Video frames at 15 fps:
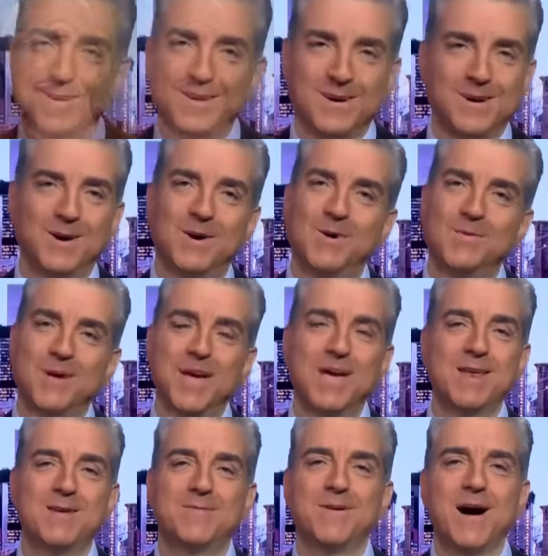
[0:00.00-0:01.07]
Oh
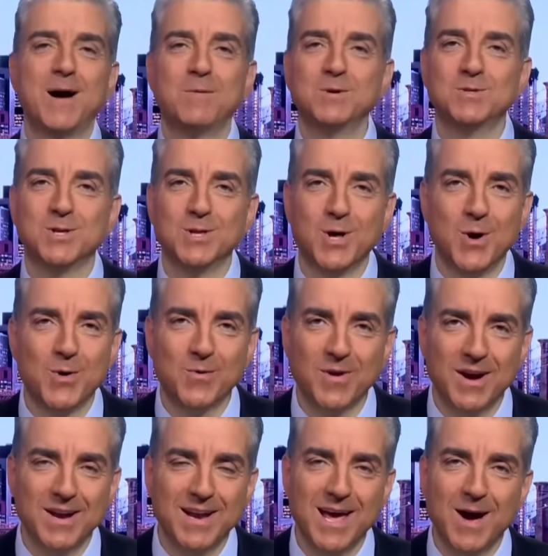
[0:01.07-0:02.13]
man, if I was alone
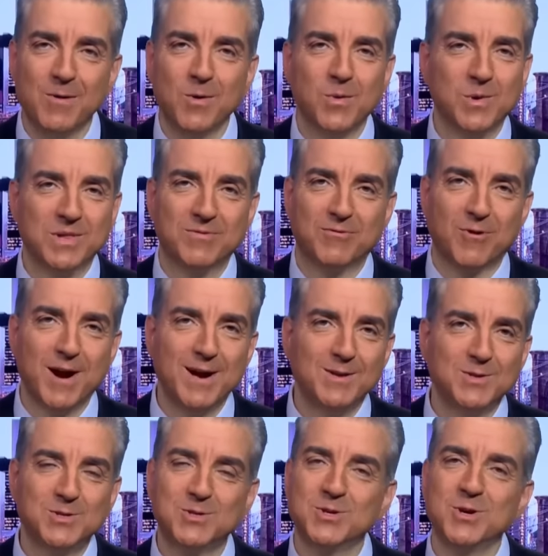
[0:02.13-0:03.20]
right now or with
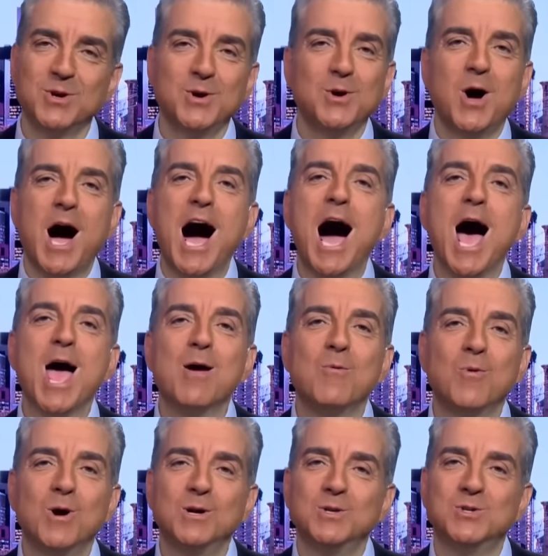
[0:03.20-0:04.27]
friends, I
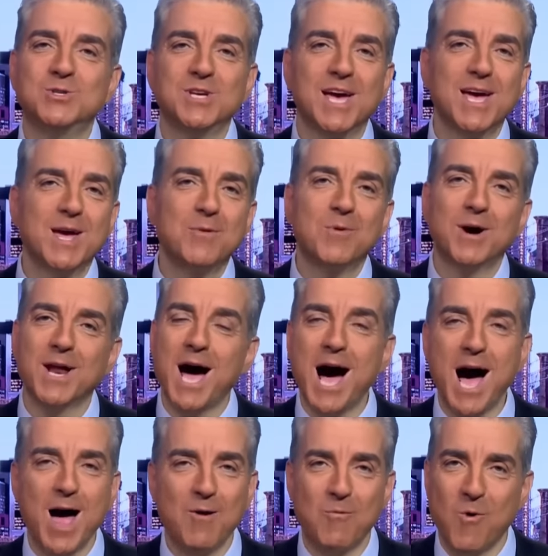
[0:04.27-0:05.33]
would say what
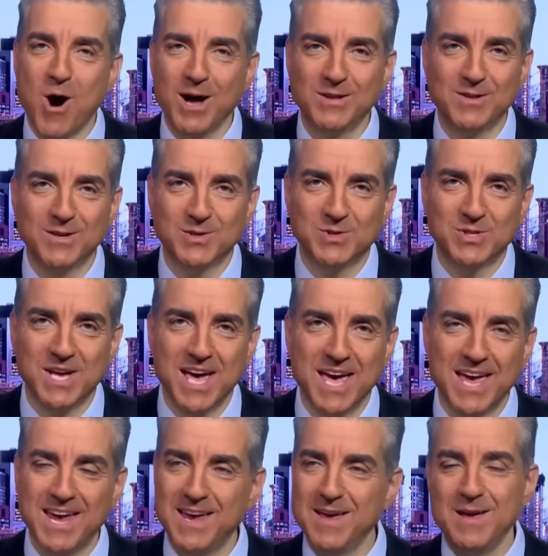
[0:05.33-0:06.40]
I want to
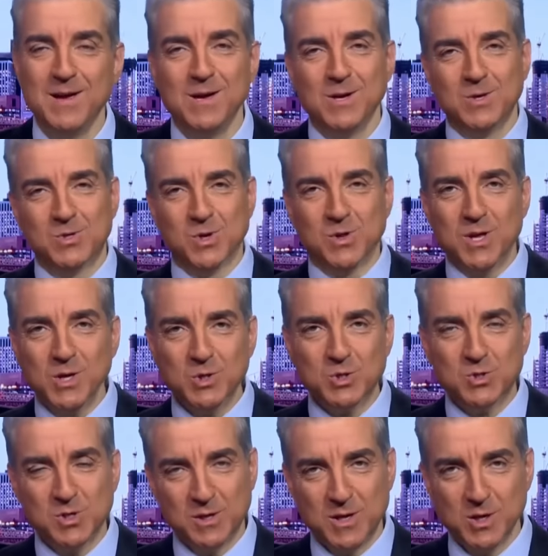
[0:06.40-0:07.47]
say. So
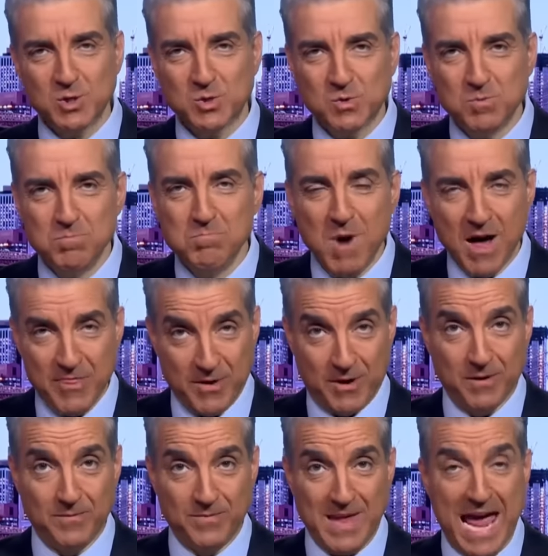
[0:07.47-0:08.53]
this, this
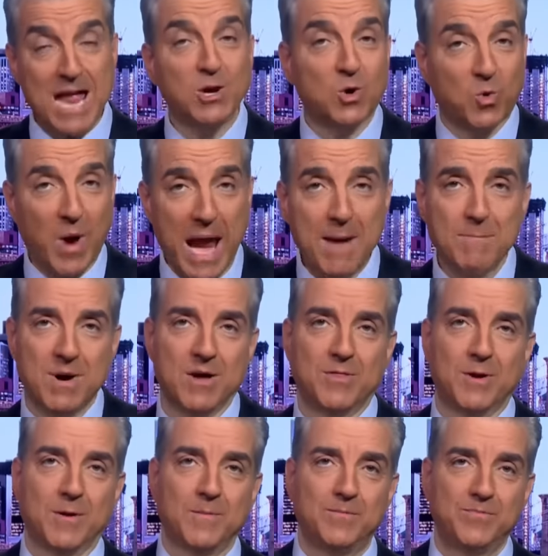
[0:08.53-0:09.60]
mother and
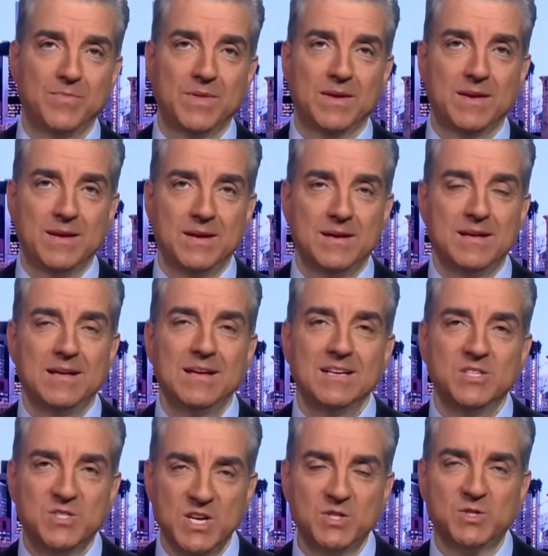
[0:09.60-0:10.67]
grandmother
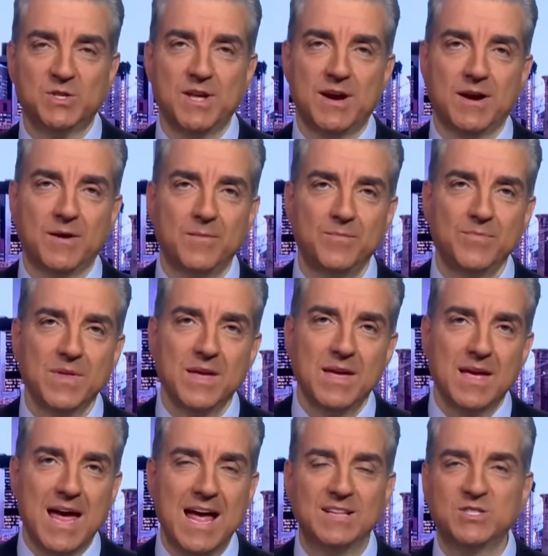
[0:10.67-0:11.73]
sits there
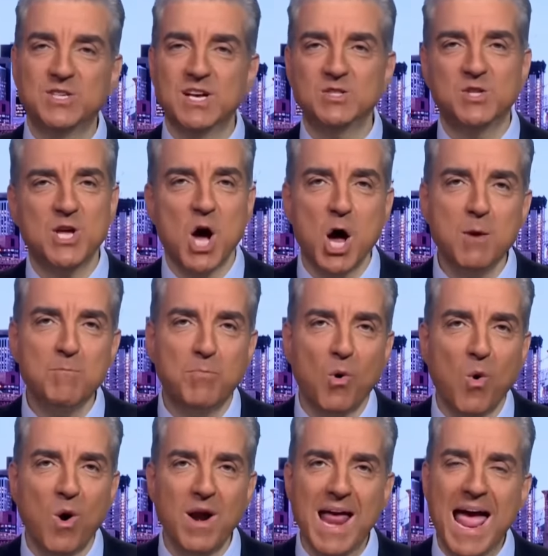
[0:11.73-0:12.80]
and says the
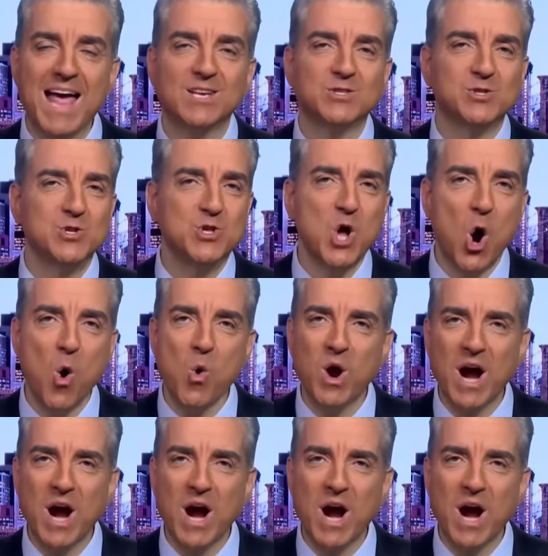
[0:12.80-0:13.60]
unborn has no